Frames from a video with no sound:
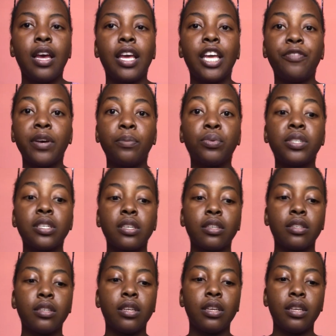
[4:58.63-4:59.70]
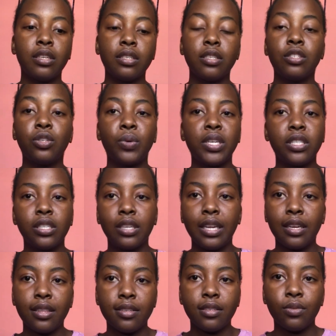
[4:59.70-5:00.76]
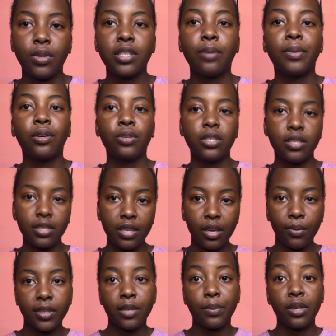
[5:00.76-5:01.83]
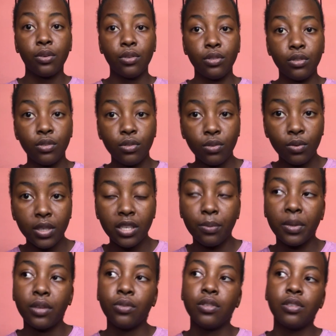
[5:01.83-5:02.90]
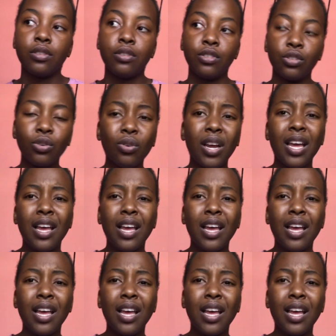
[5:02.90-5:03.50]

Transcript: If I'm putting in a situation like this, what am I going to say? What am I going to do? What am I going to,